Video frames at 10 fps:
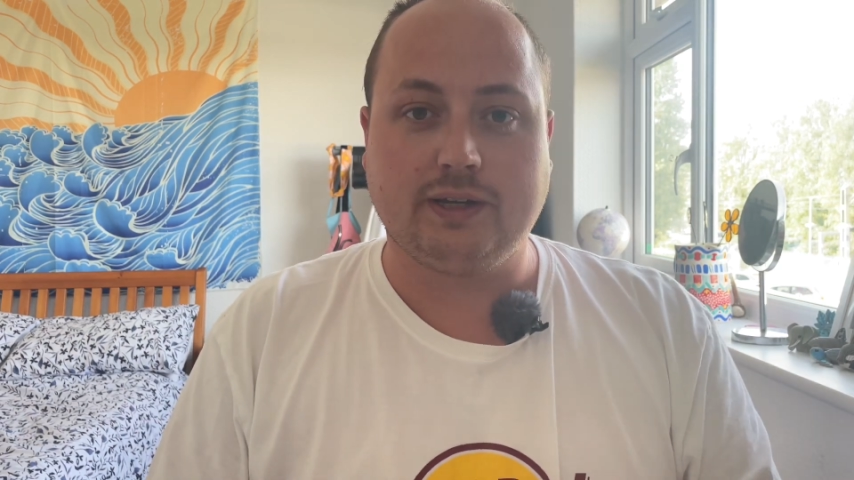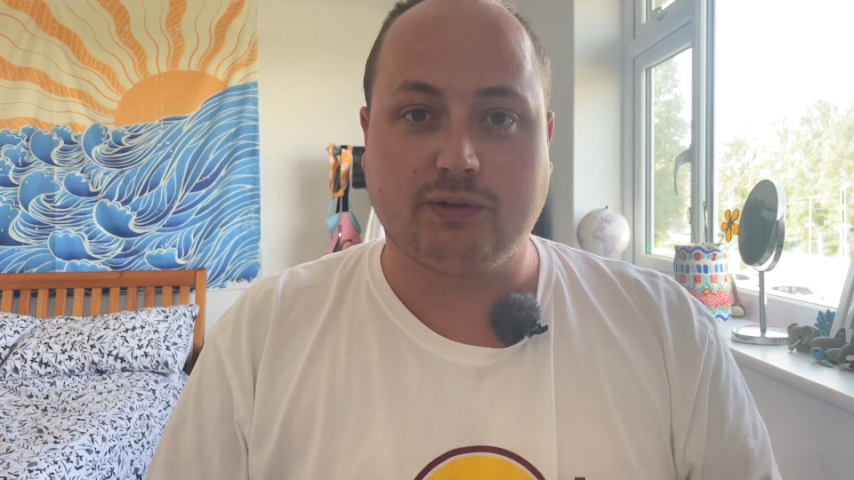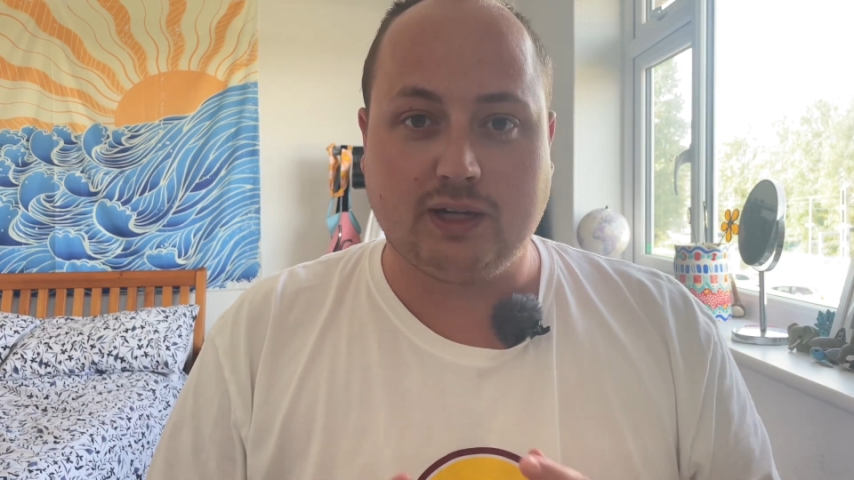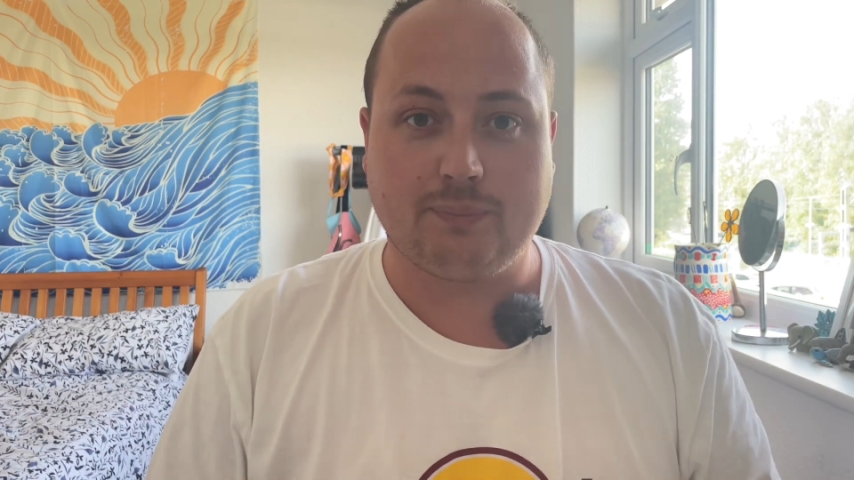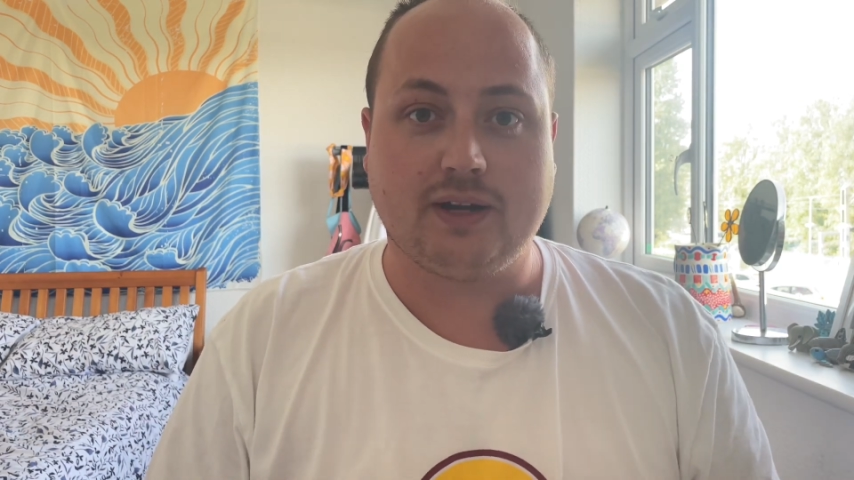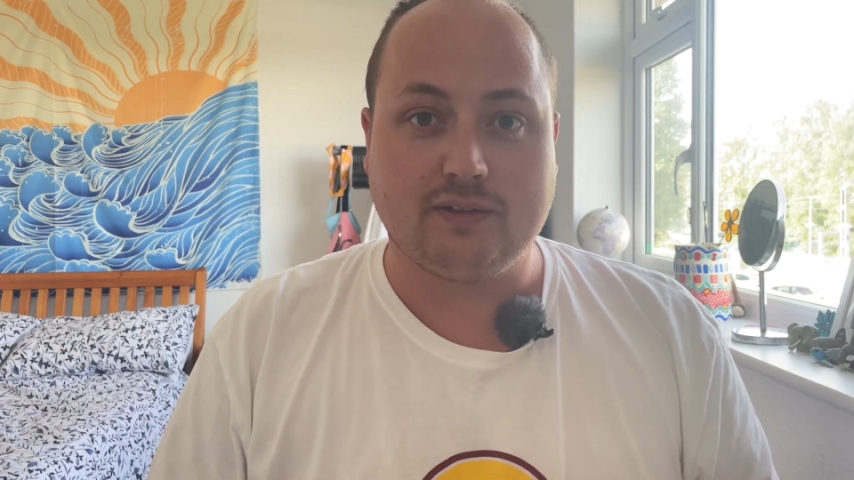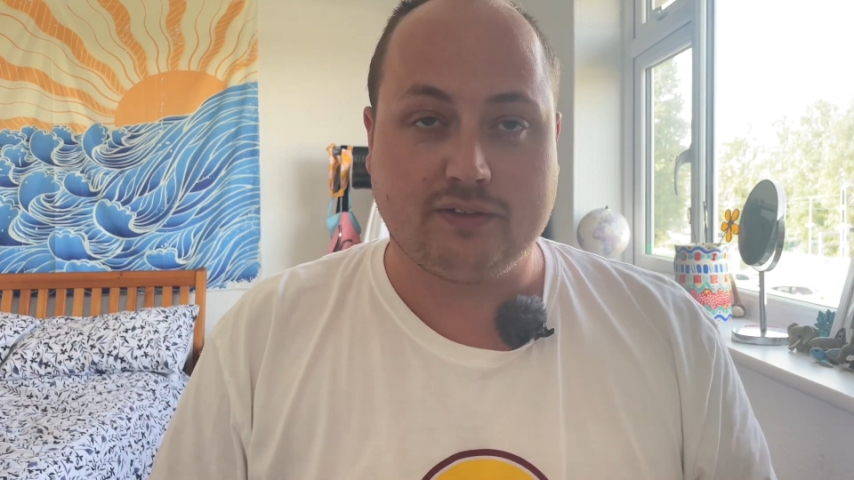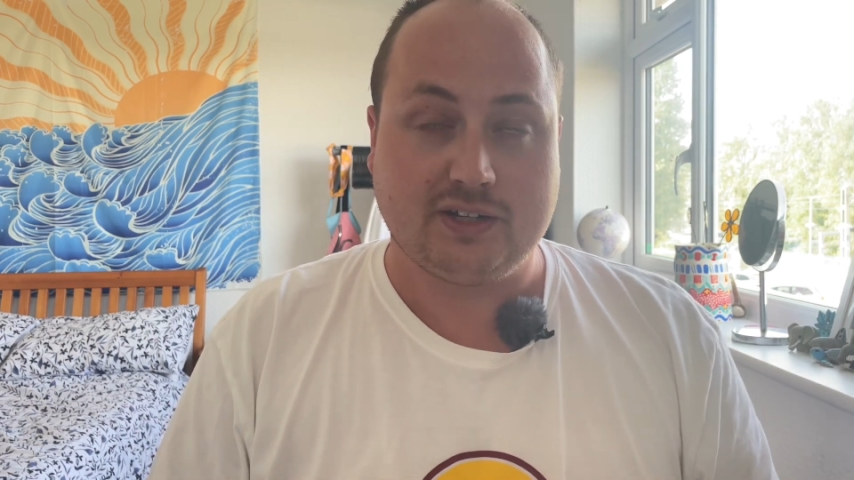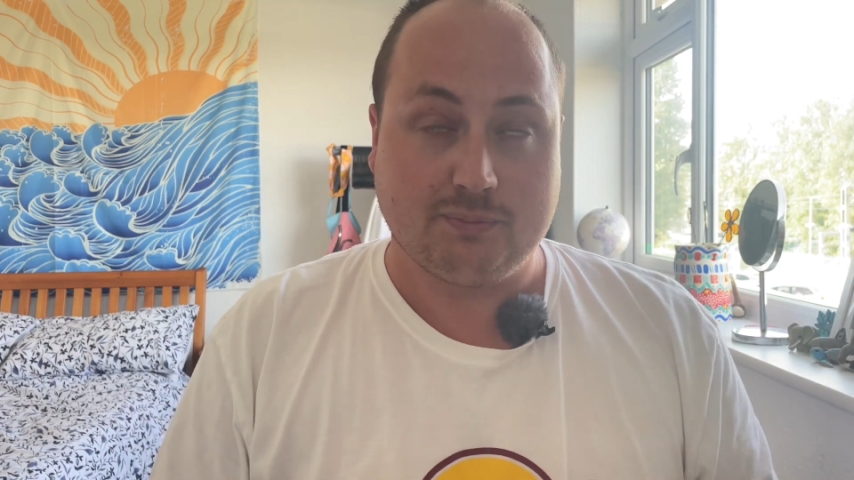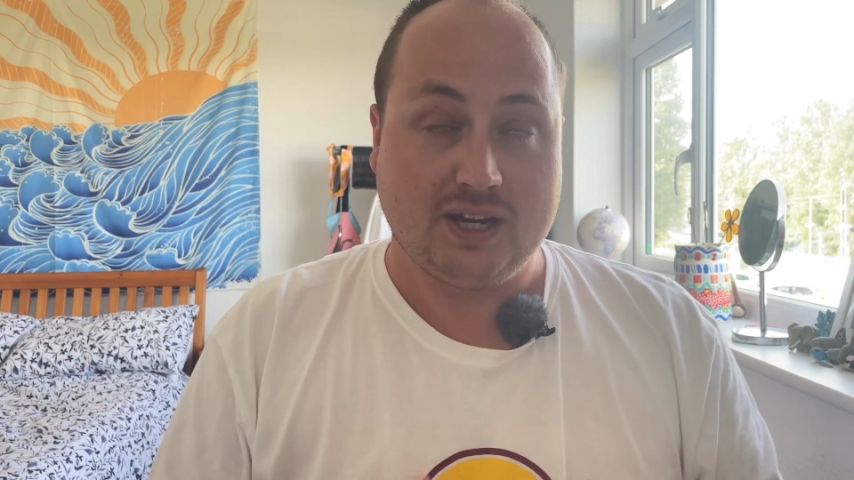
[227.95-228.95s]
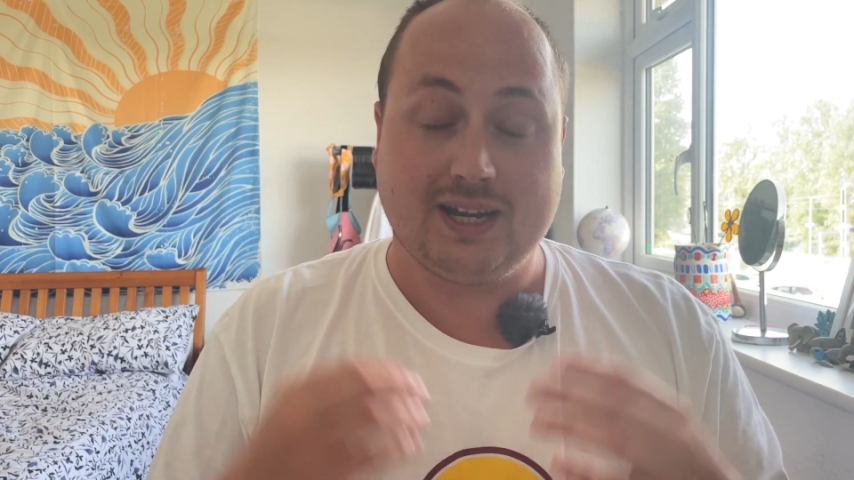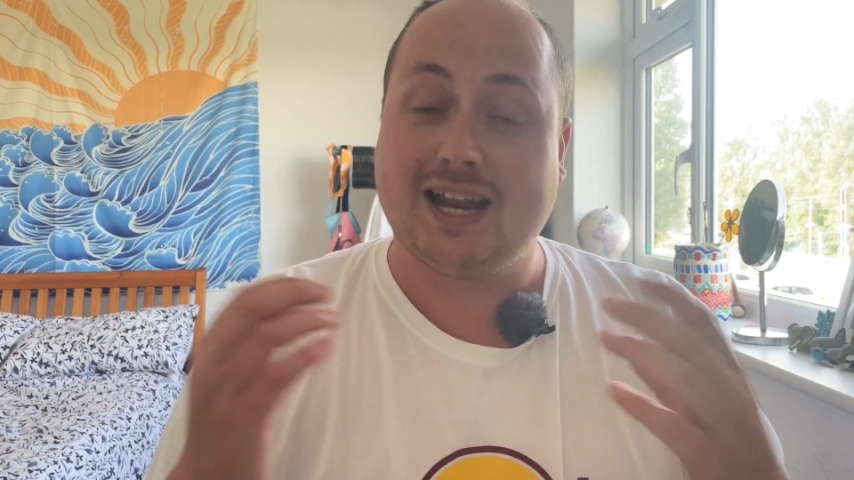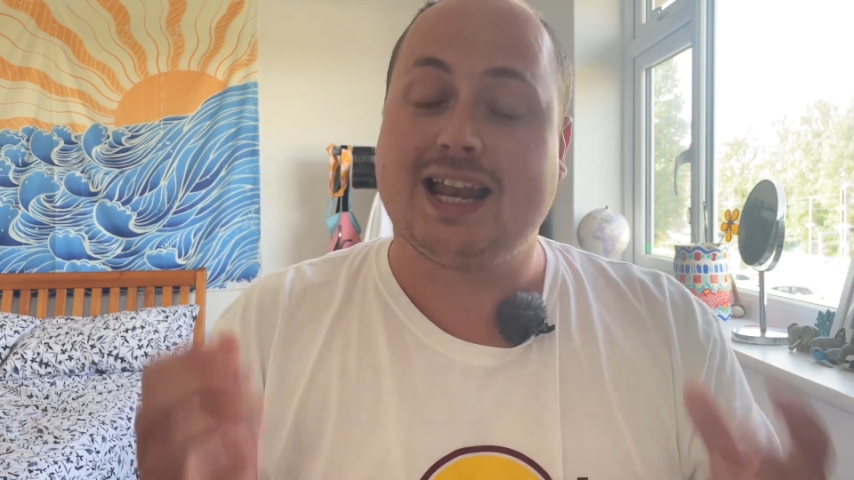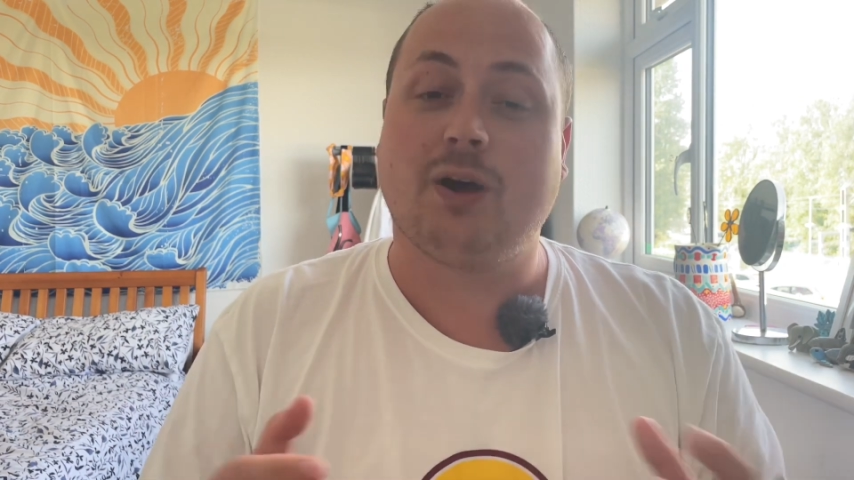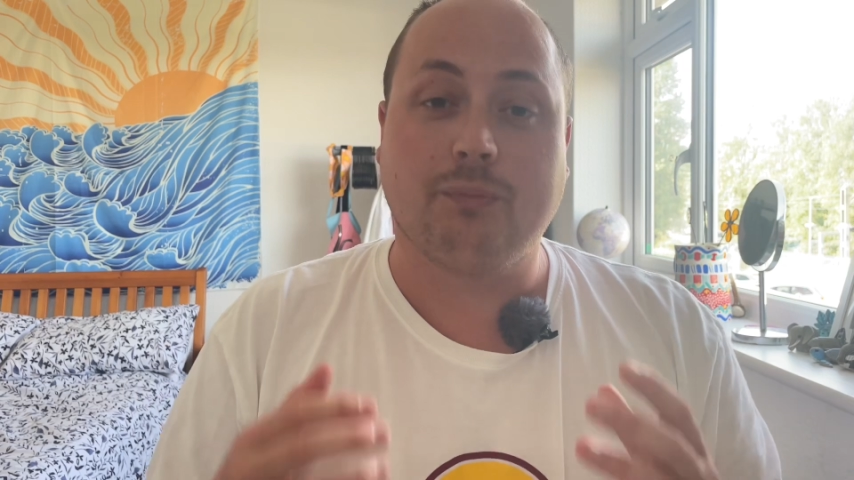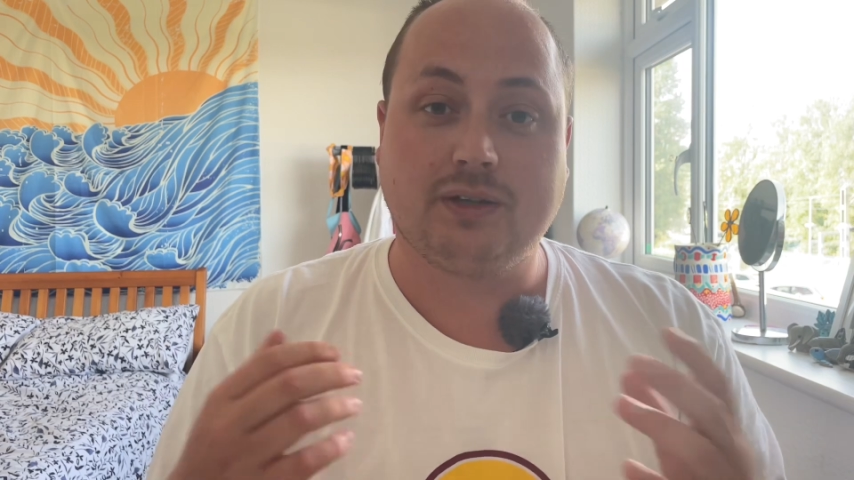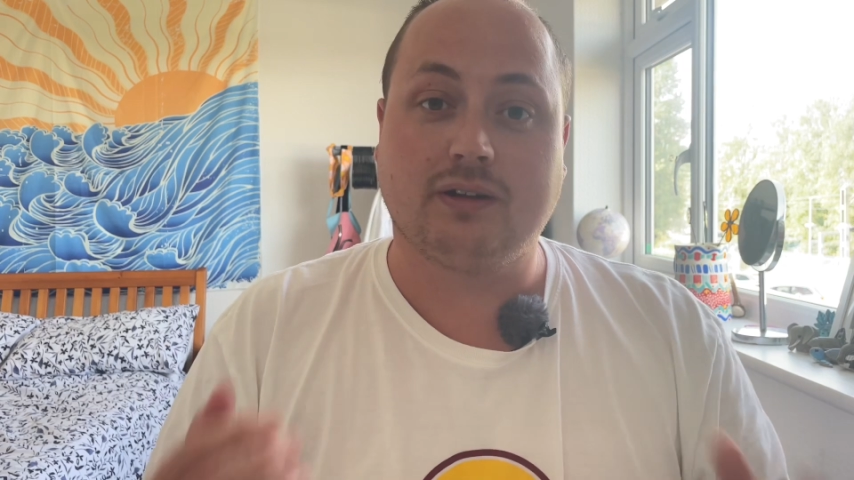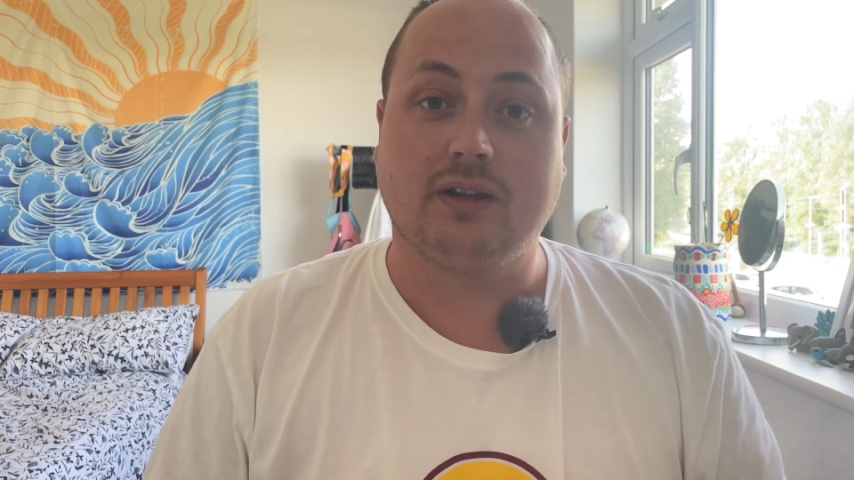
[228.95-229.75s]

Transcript: really benefited me and allowed me to